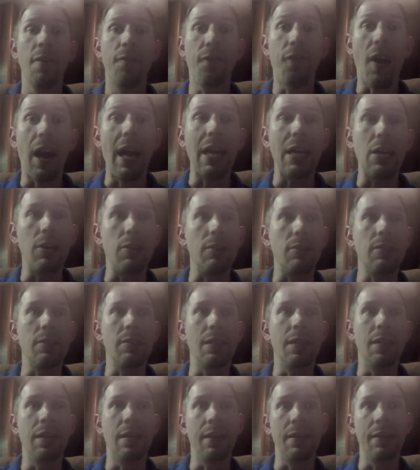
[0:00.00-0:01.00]
file
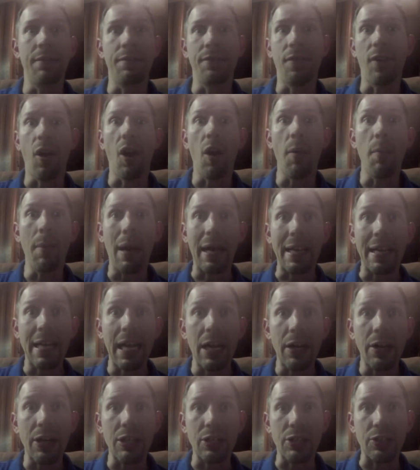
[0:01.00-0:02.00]
of all my
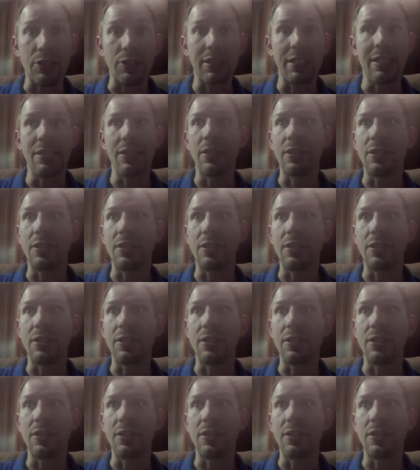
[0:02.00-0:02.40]
characters and